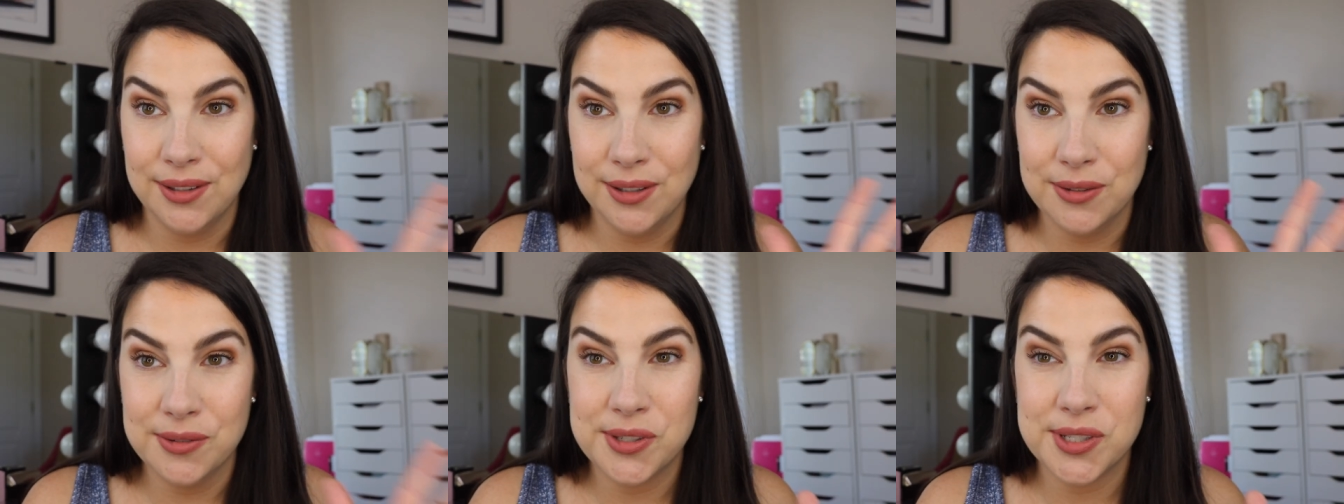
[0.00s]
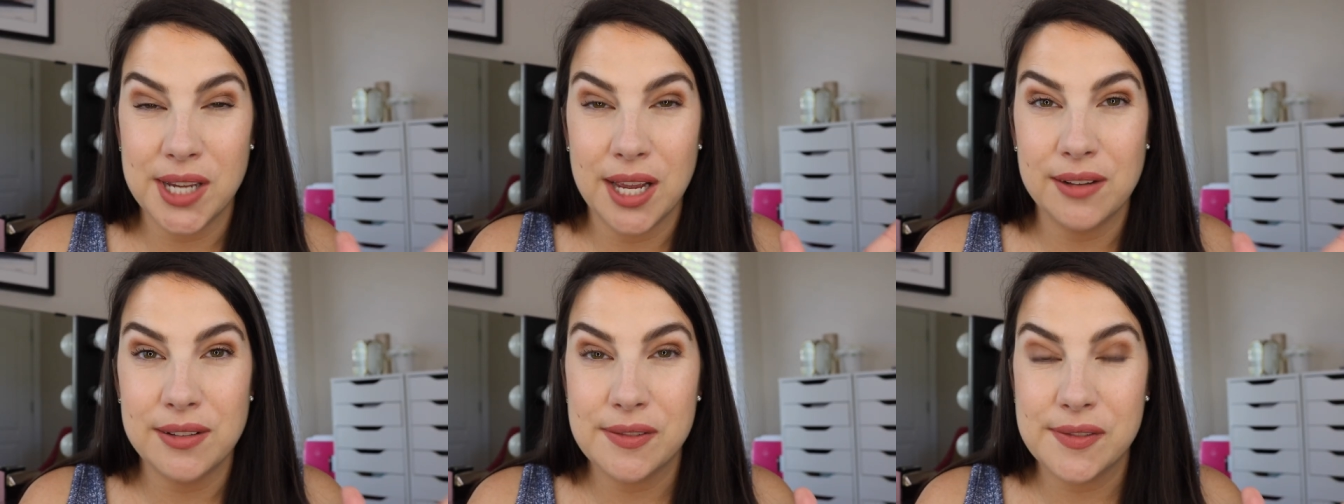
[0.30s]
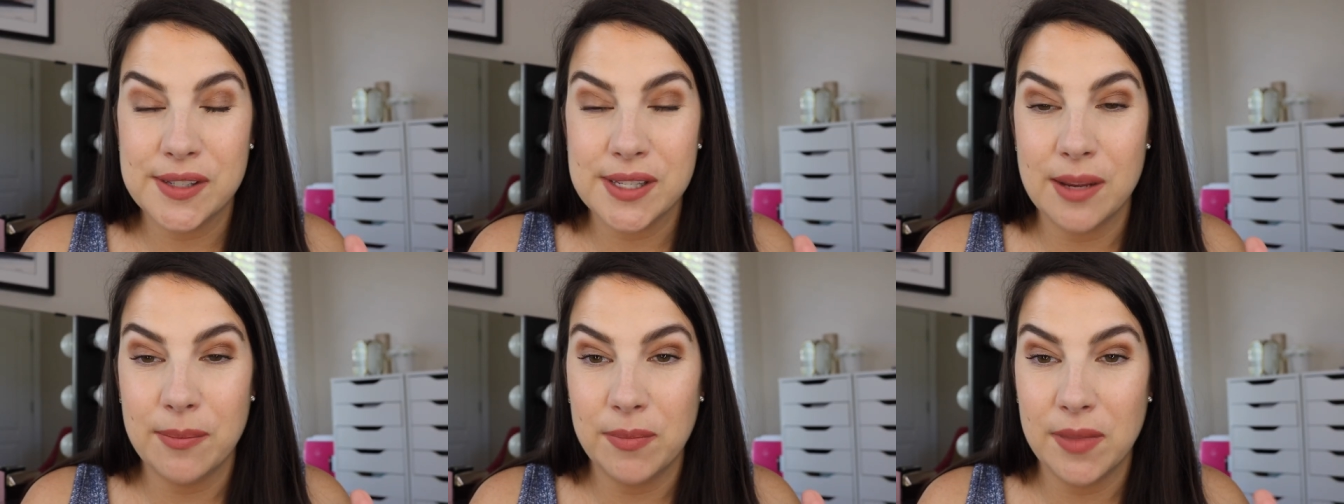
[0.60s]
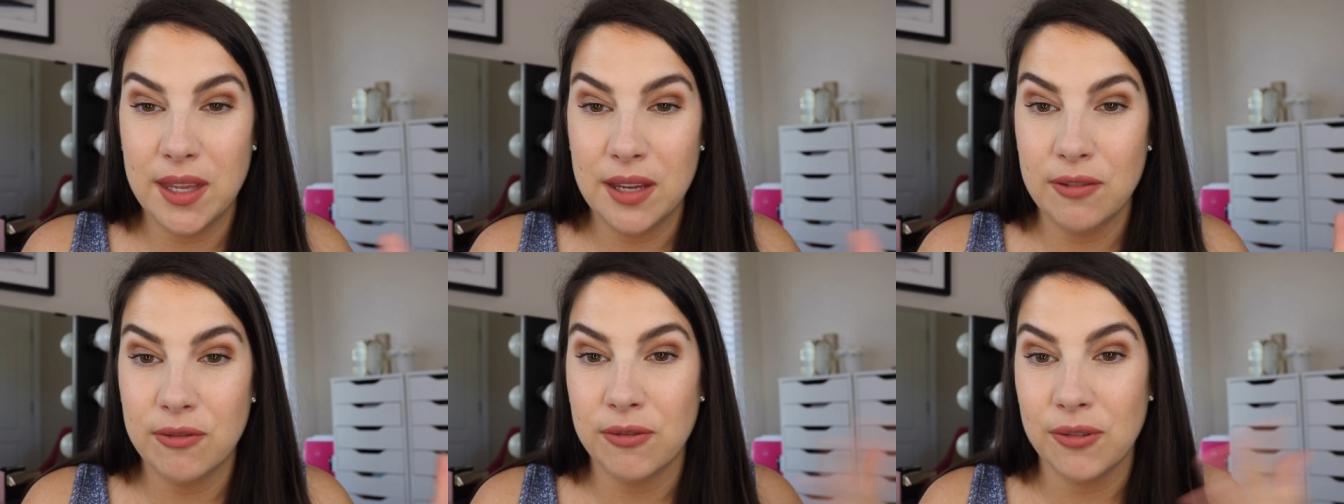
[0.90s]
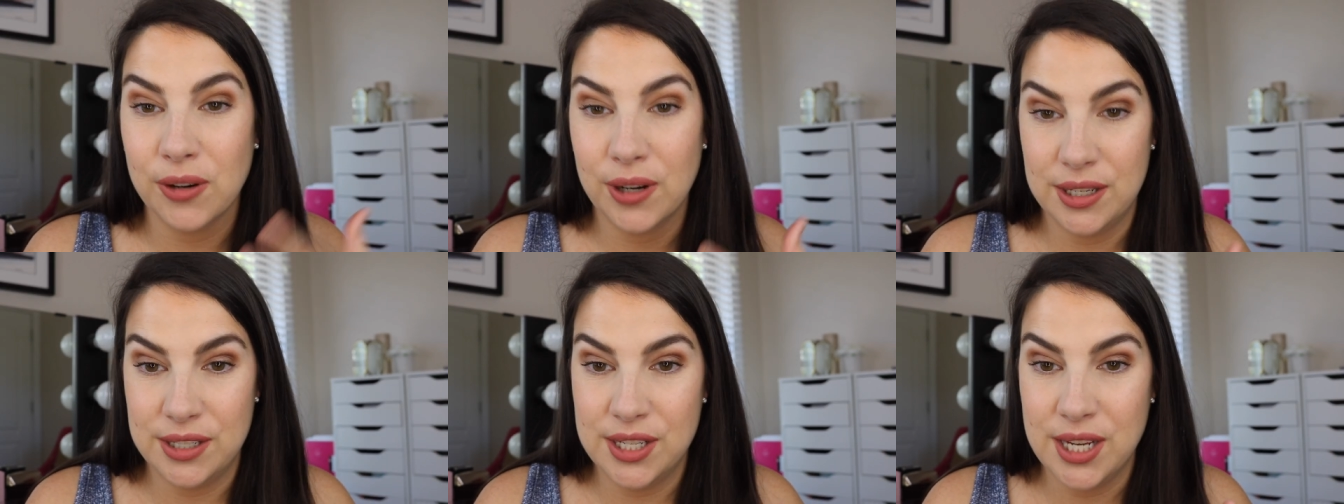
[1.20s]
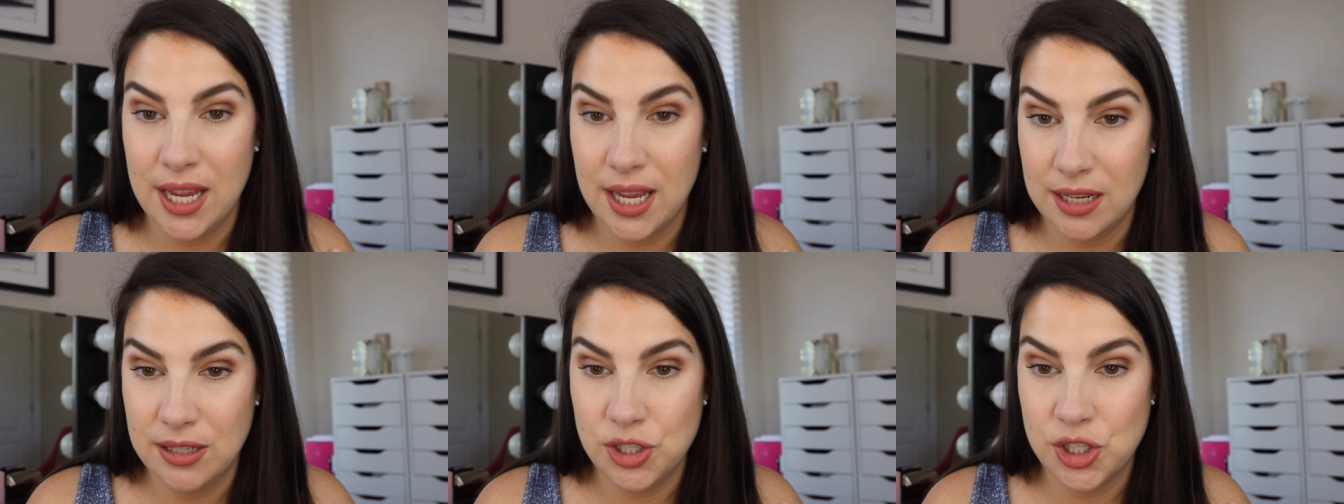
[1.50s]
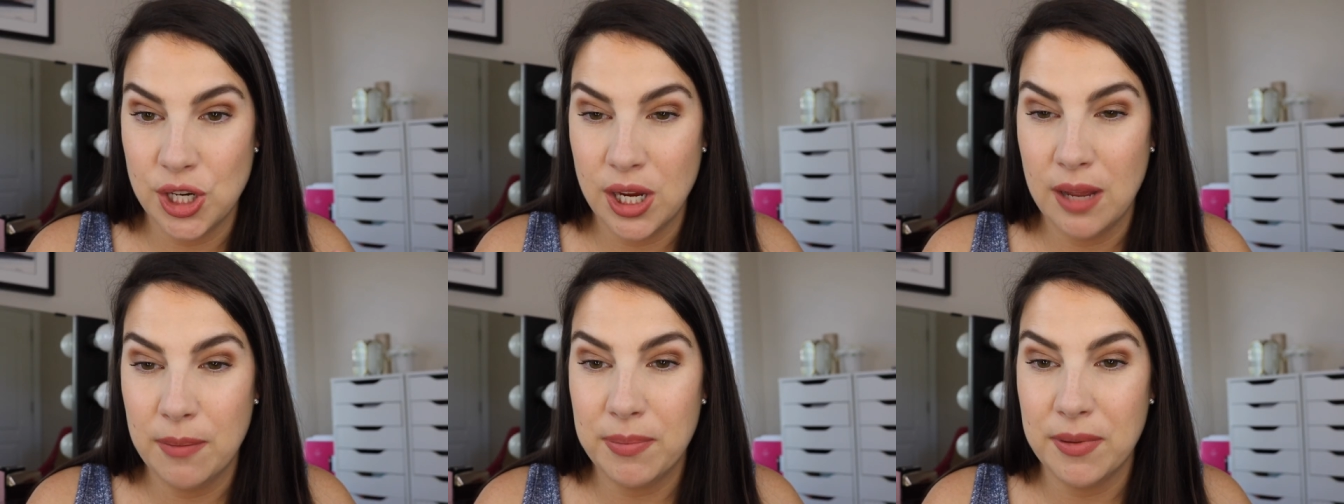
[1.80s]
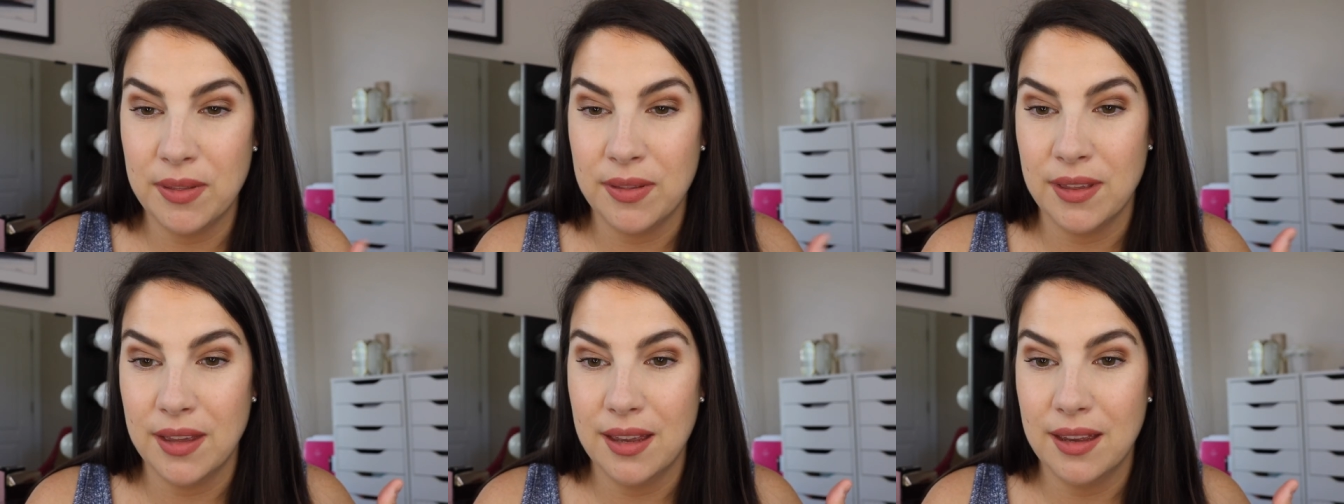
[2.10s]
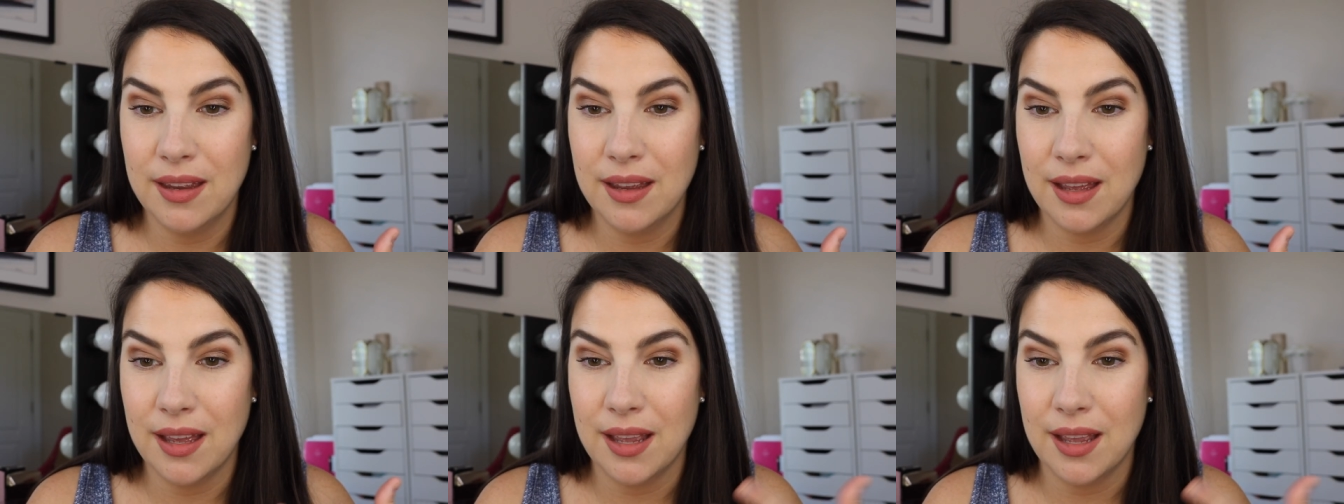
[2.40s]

use out of something for a touch-up that